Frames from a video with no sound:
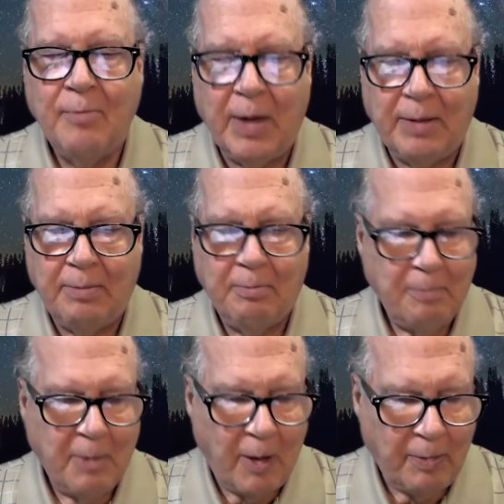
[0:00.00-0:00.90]
But
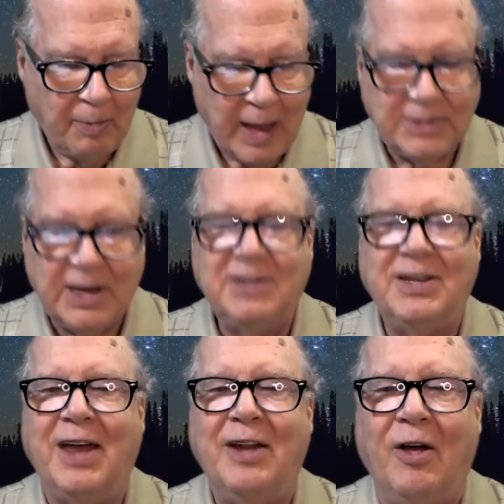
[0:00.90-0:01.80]
as I
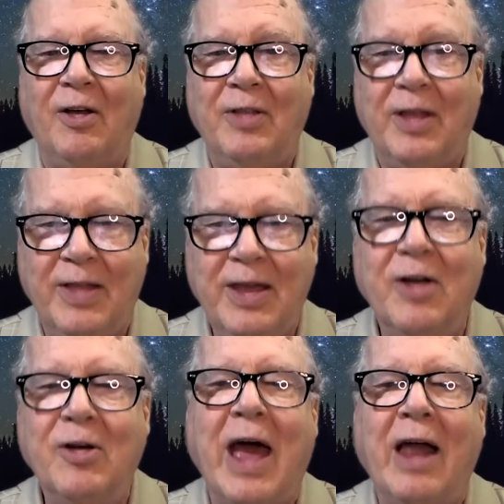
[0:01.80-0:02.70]
said, in the
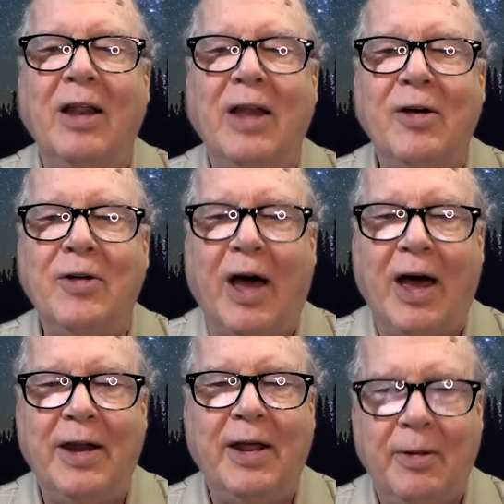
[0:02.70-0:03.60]
year Galileo
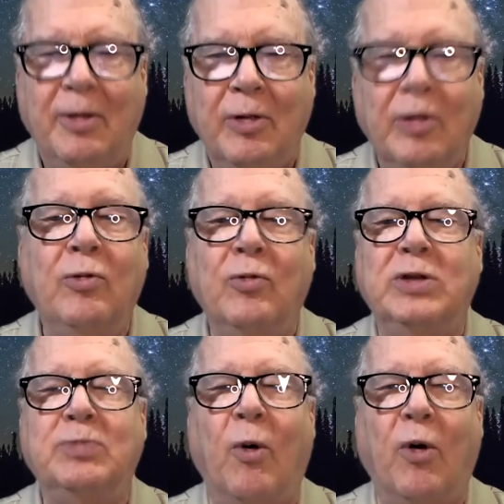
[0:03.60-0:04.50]
died, Newton
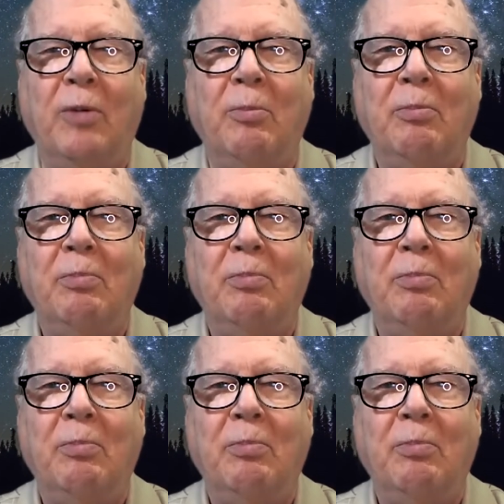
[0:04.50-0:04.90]
was born.